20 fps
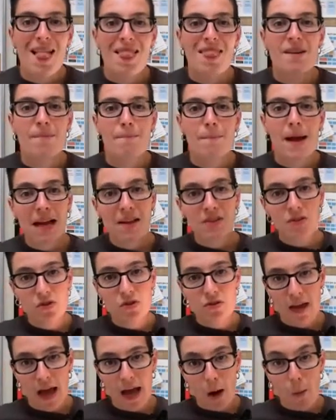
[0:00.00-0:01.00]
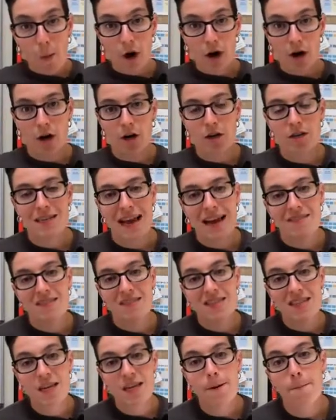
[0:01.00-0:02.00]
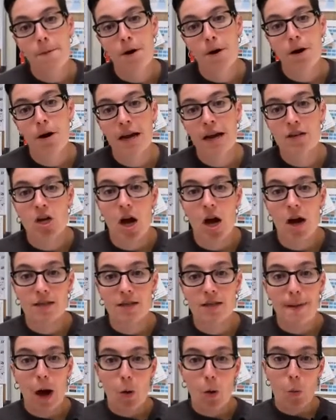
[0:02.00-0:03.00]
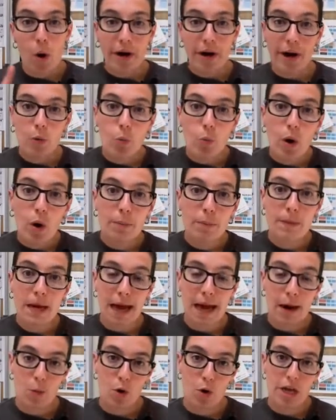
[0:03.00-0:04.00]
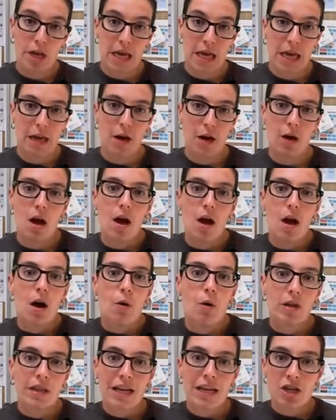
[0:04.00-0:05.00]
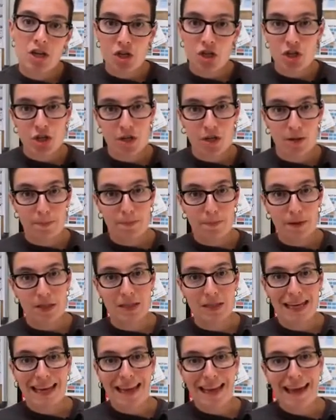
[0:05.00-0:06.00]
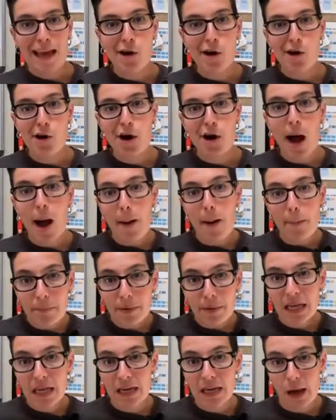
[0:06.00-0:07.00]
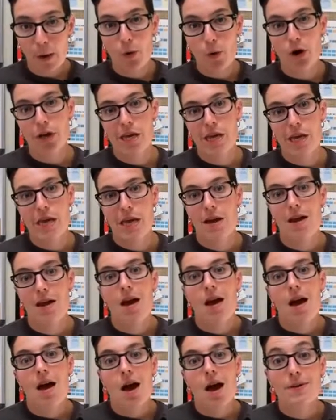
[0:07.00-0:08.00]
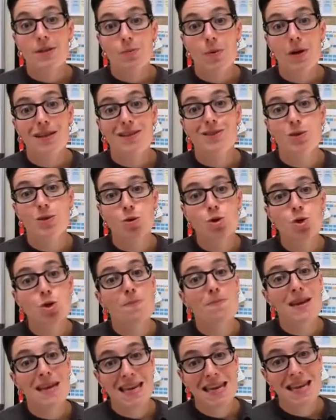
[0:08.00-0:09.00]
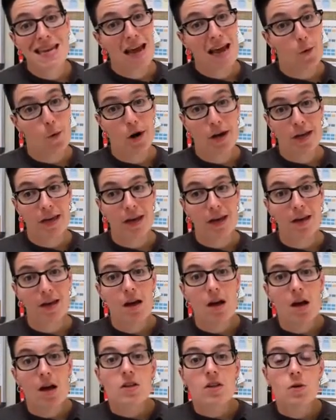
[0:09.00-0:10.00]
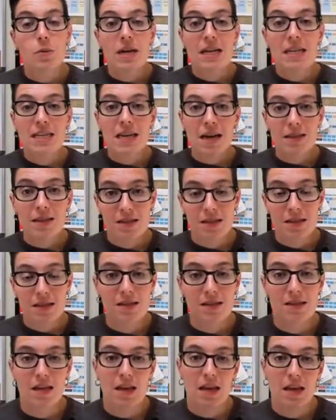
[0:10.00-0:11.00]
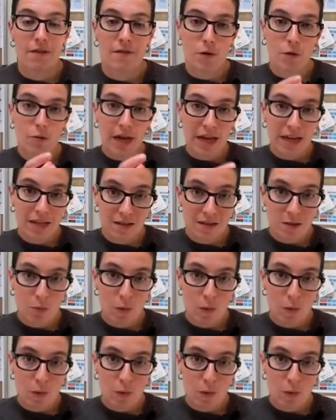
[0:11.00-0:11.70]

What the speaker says: The Master Networker dives deeper and talks about one-on-one networking, relationship building, intercompany networking, as well as social media networking. So what it does is, if you like this